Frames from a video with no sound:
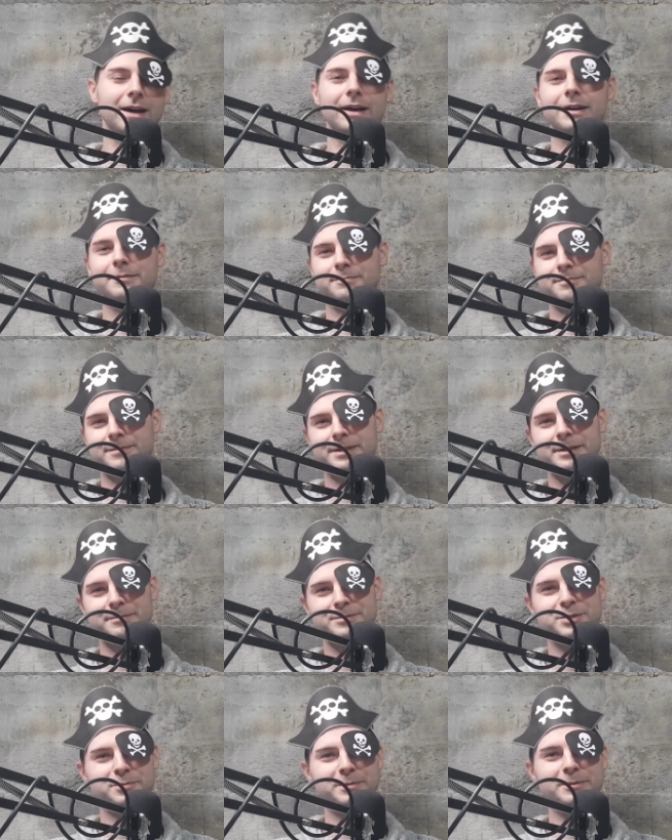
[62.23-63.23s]
Ah, yeah,
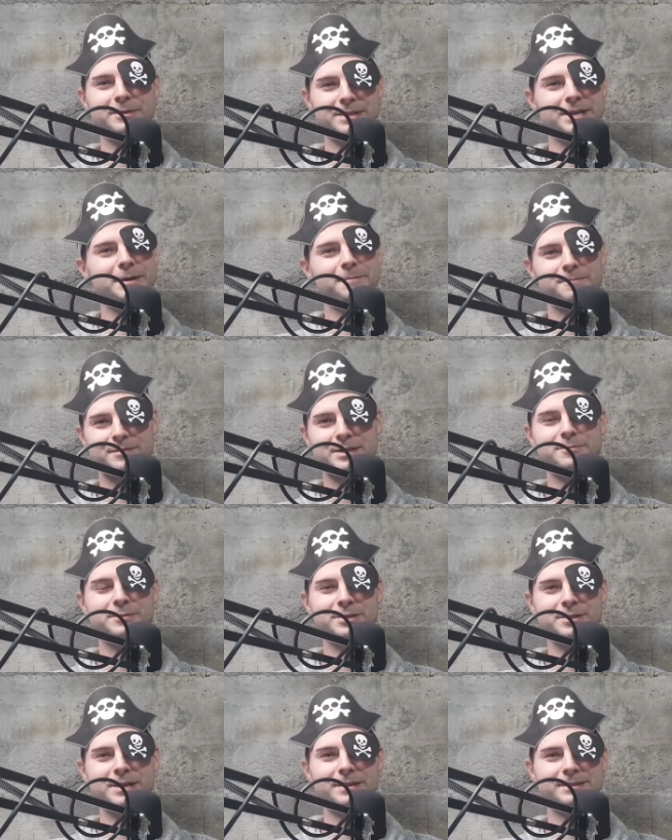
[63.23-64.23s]
took me away. Yeah, Uh, can
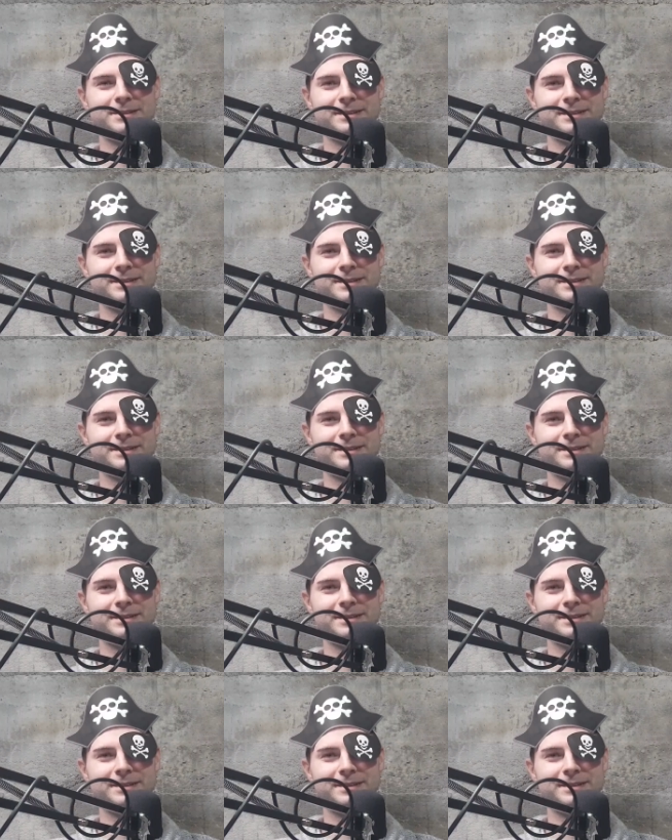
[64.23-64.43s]
we do that?